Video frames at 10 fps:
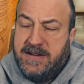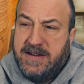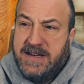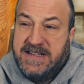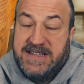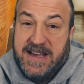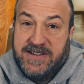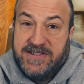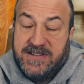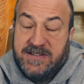it
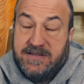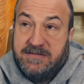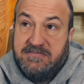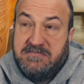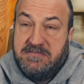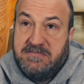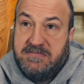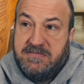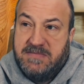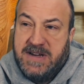sells,
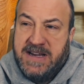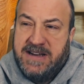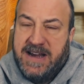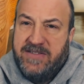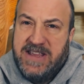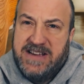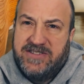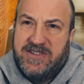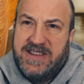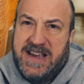and everything else
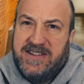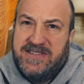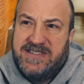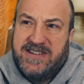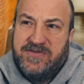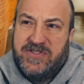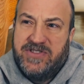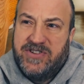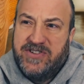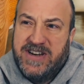around the house is selling for
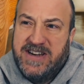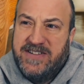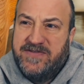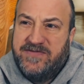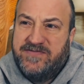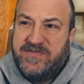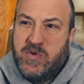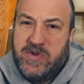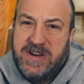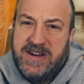$30,000,
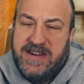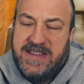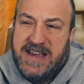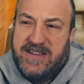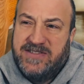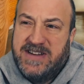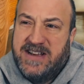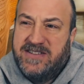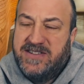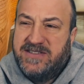
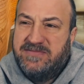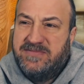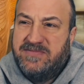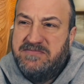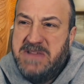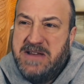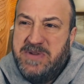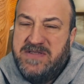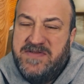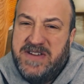$40,000, maybe
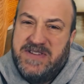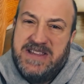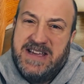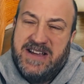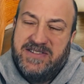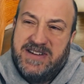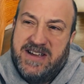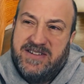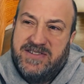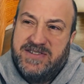
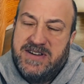$50,000,